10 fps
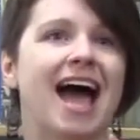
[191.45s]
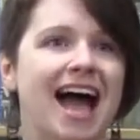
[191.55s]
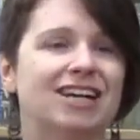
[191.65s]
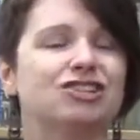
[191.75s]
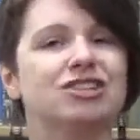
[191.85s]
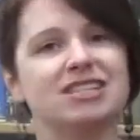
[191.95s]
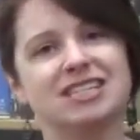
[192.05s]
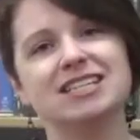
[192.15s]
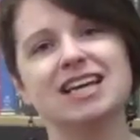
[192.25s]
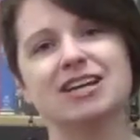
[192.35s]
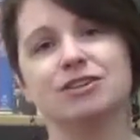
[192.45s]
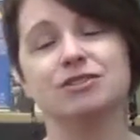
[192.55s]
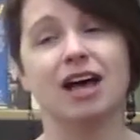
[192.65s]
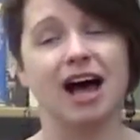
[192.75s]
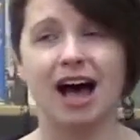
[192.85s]
actually
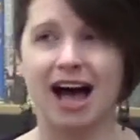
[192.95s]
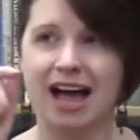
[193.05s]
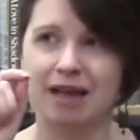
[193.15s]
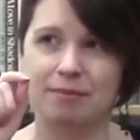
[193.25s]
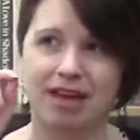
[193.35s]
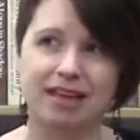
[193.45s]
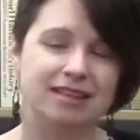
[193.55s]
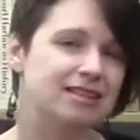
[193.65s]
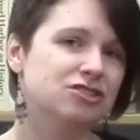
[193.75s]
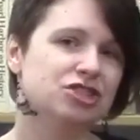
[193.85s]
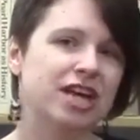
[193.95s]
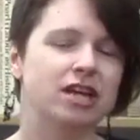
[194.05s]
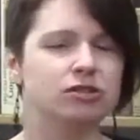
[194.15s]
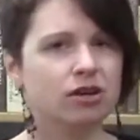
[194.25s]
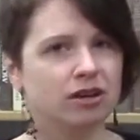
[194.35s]
details I made this
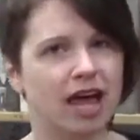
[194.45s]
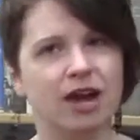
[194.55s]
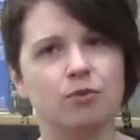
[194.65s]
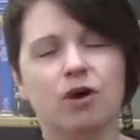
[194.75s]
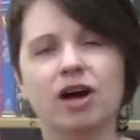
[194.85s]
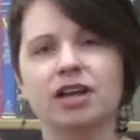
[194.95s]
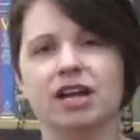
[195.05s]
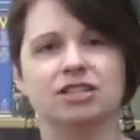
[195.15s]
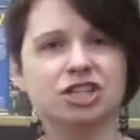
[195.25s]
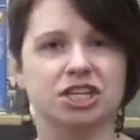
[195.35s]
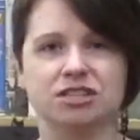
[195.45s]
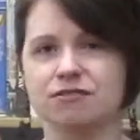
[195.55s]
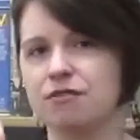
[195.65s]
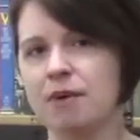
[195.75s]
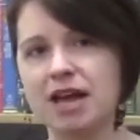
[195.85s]
change on line 1 and I changed
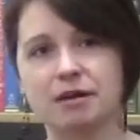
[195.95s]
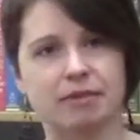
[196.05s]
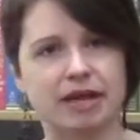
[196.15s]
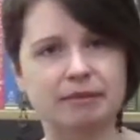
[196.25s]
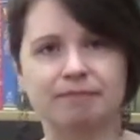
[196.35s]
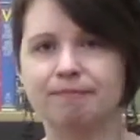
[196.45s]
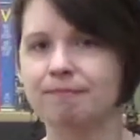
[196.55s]
it from A to B.